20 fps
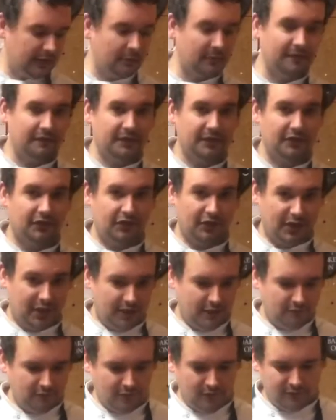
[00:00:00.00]
with this
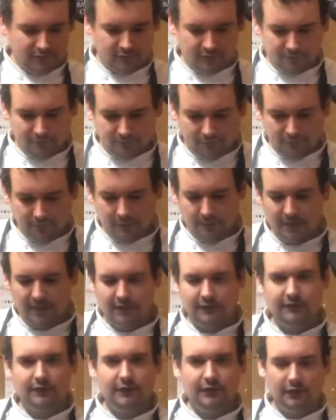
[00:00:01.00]
chicken rested for a few
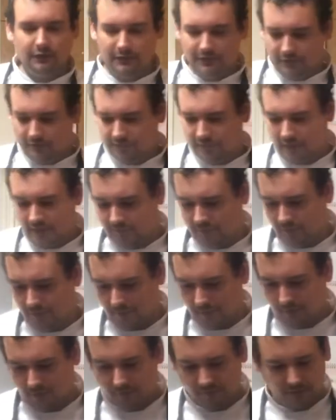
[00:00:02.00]
minutes, the juices started to
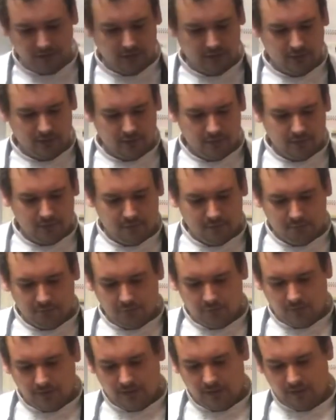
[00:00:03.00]
come out of it,
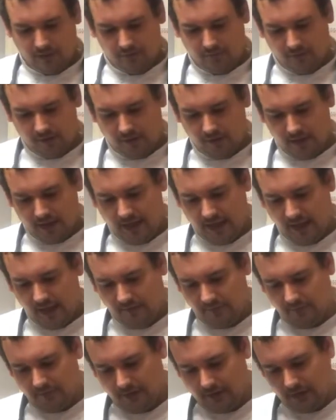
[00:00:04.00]
but we're going to very
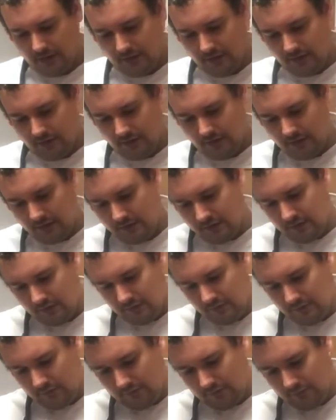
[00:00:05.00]
carefully
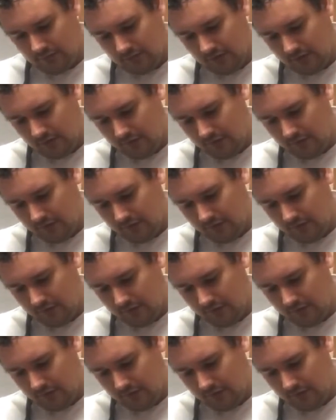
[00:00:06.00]
steal